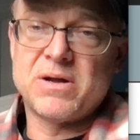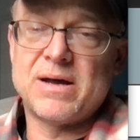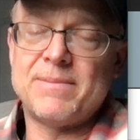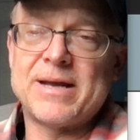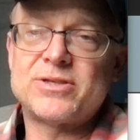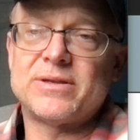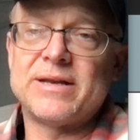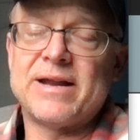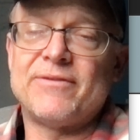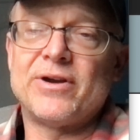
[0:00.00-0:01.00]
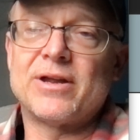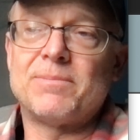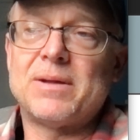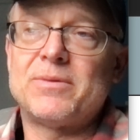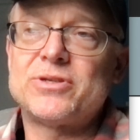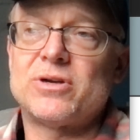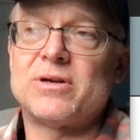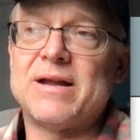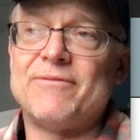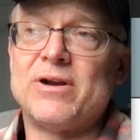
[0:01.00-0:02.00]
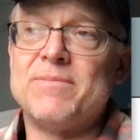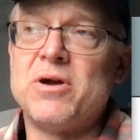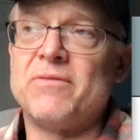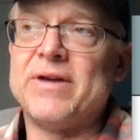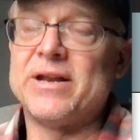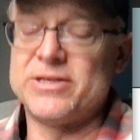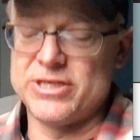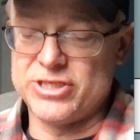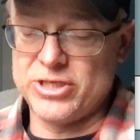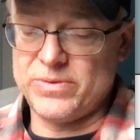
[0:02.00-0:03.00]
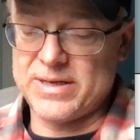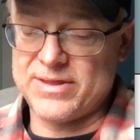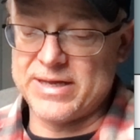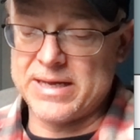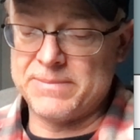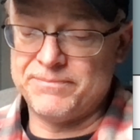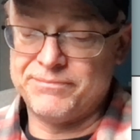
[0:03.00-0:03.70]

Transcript: I'm actually not a very good publisher, not very motivated to do anything,